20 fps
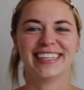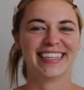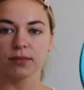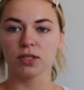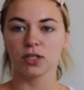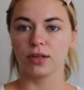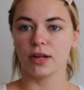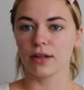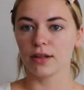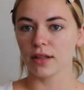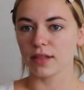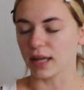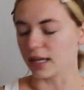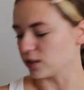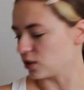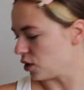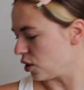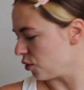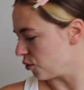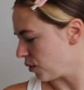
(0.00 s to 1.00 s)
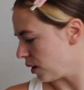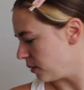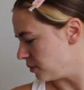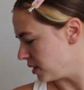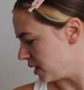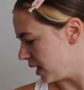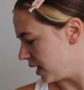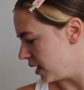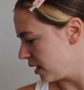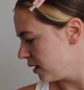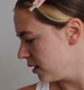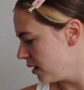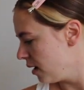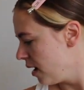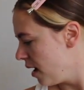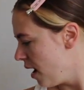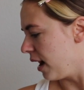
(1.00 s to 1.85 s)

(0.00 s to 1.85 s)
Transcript: So now that that's all rubbed in,